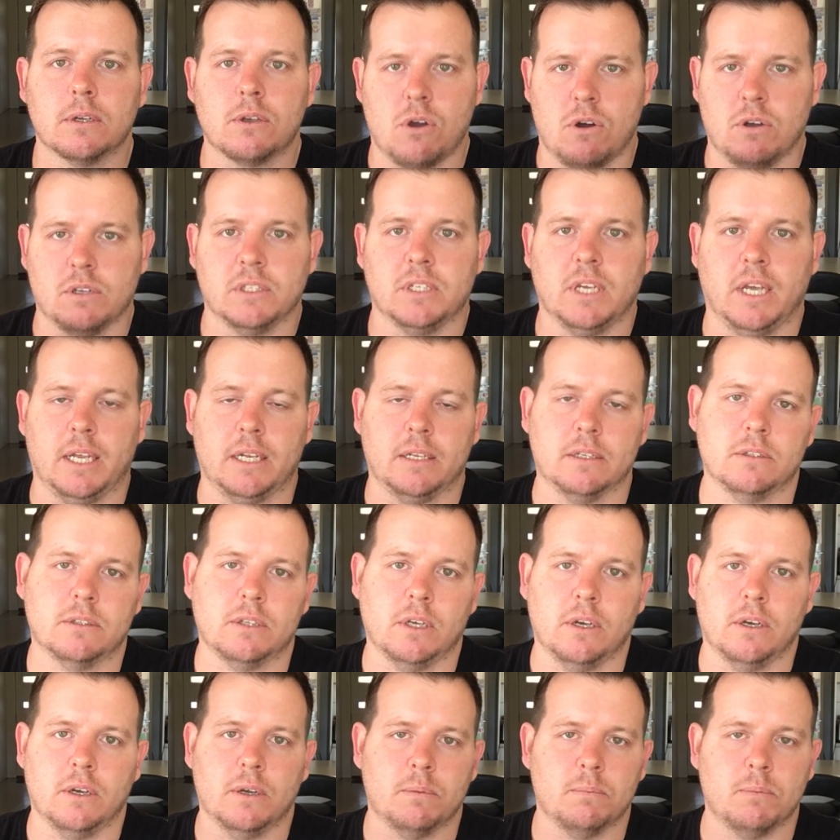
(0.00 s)
content.
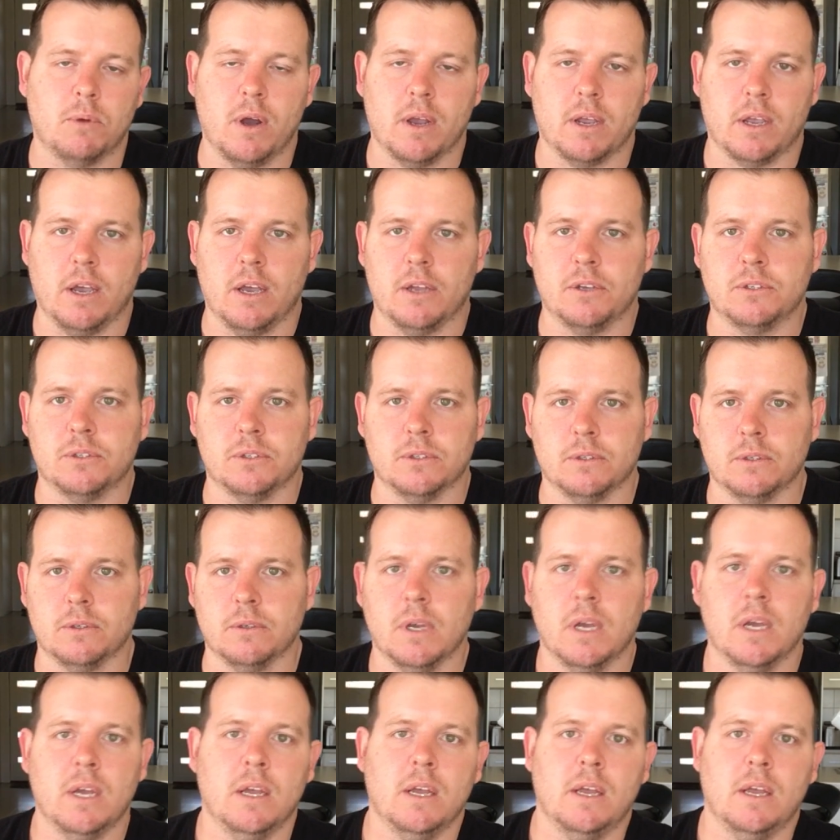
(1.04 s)
So it might go to